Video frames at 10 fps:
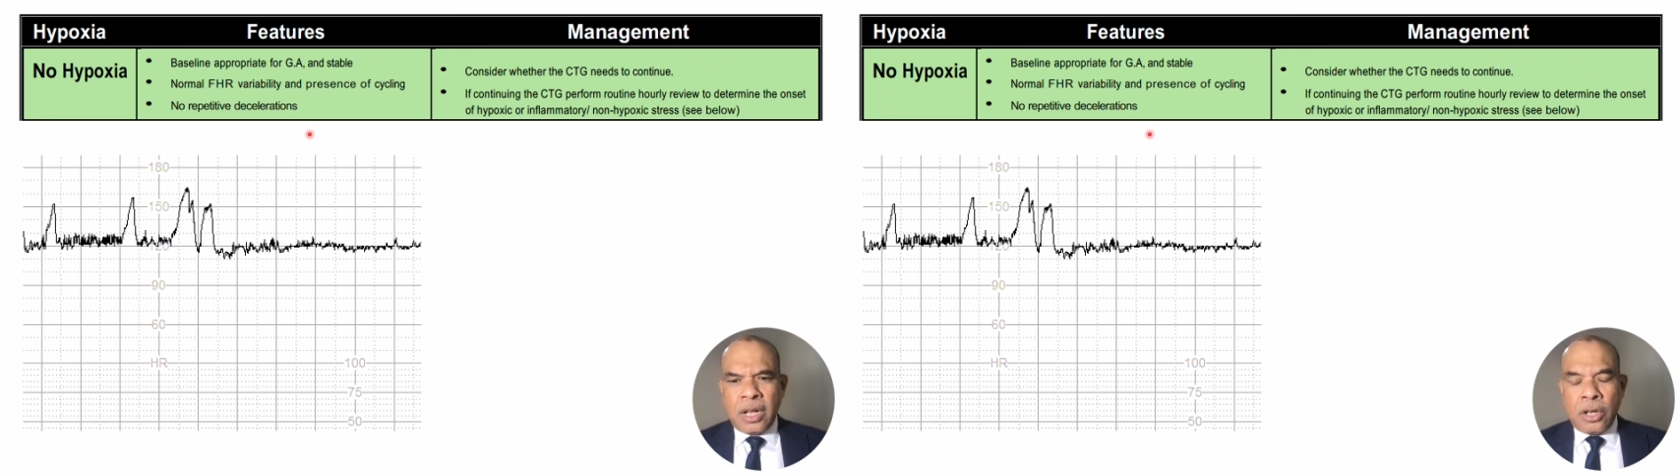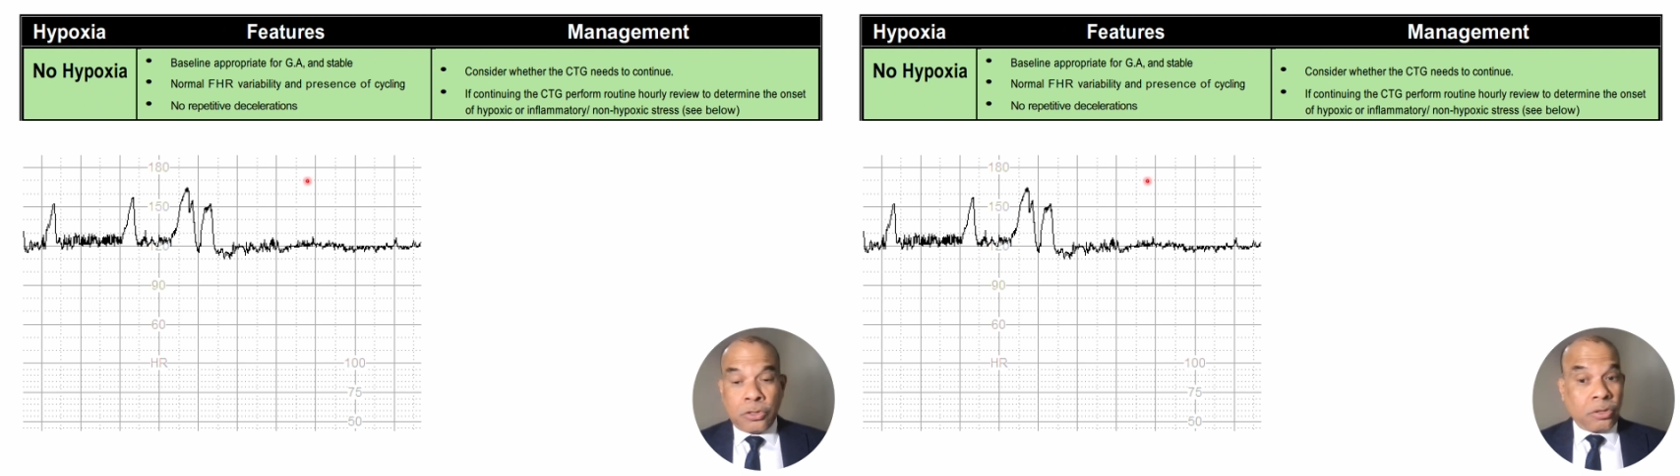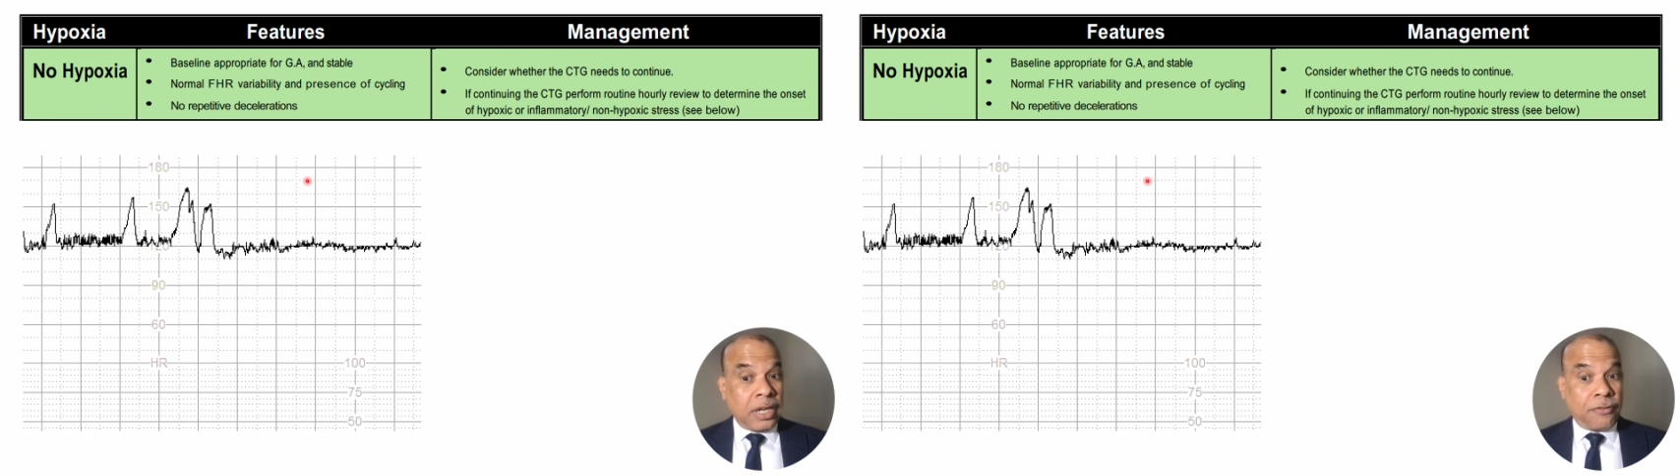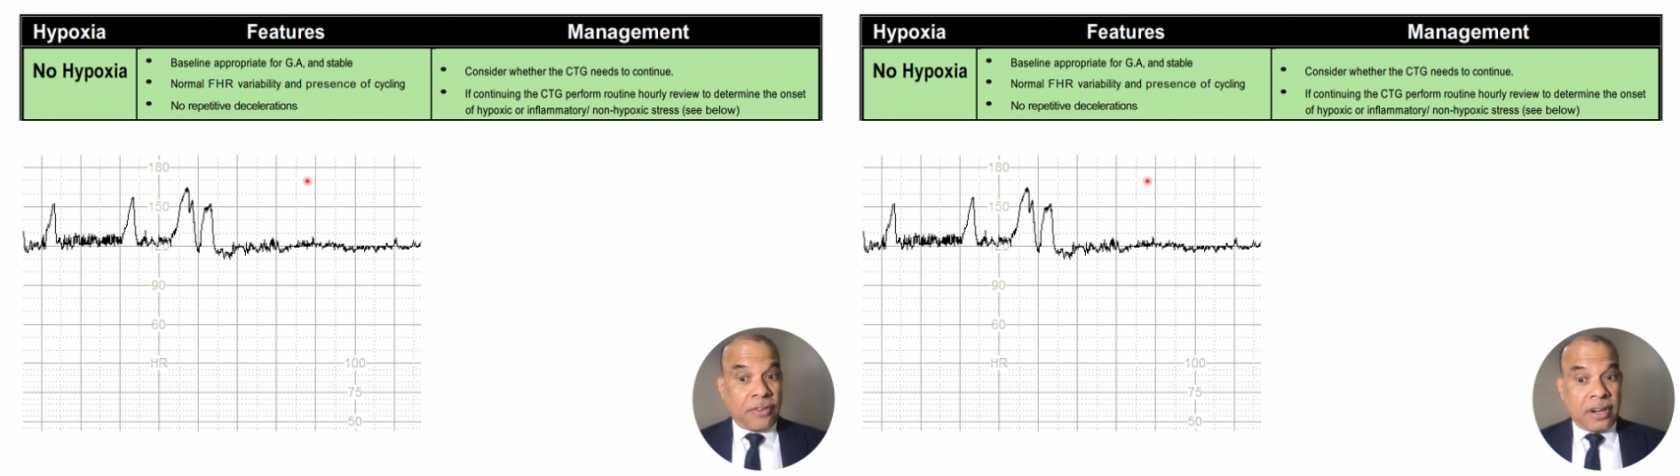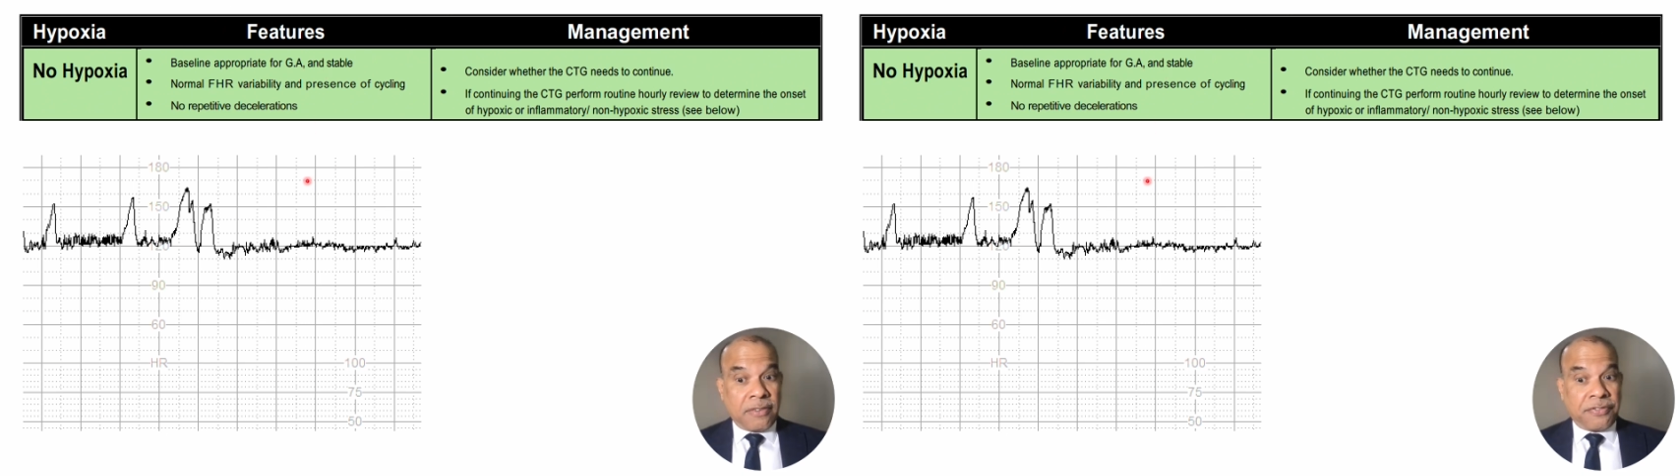So if
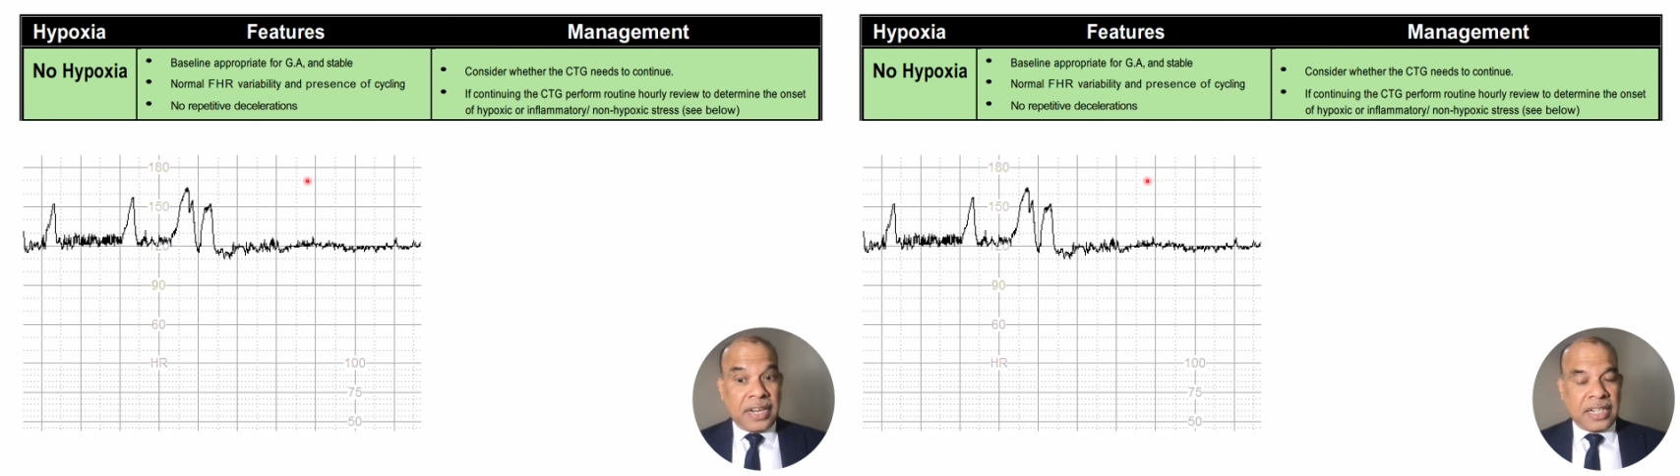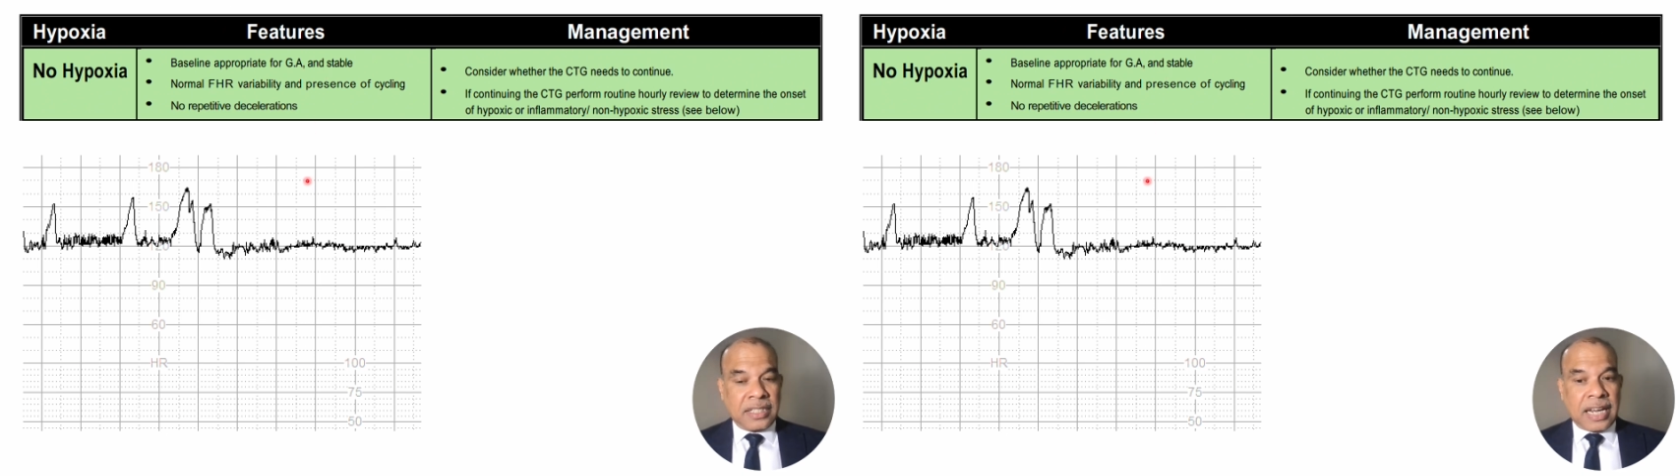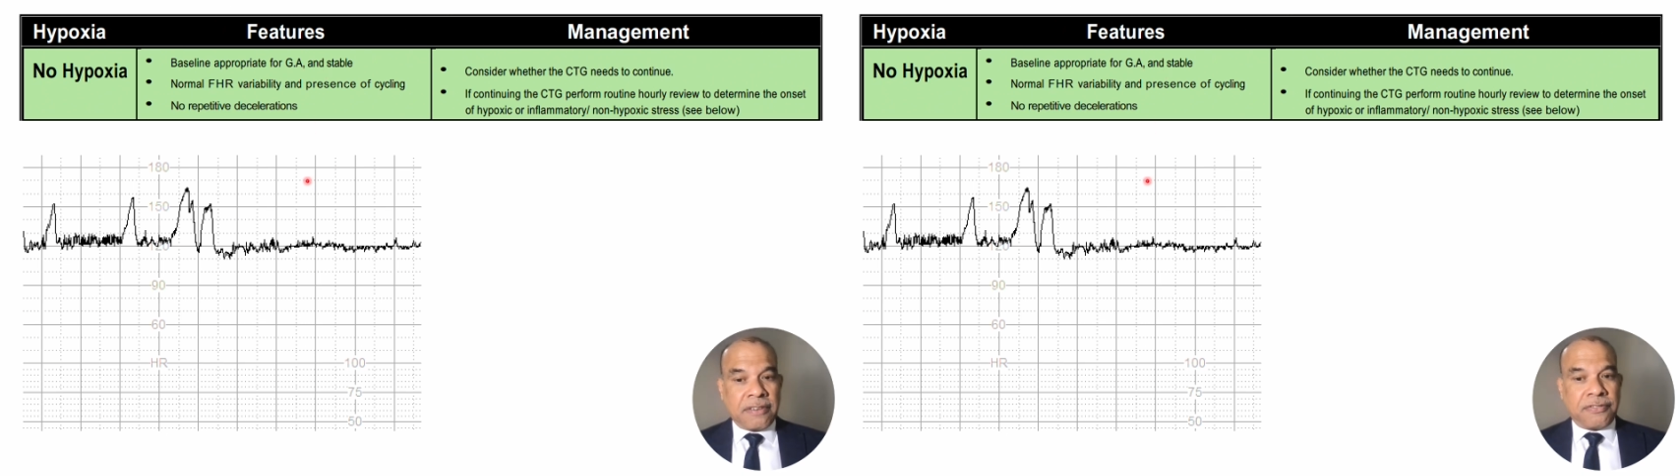a fetus at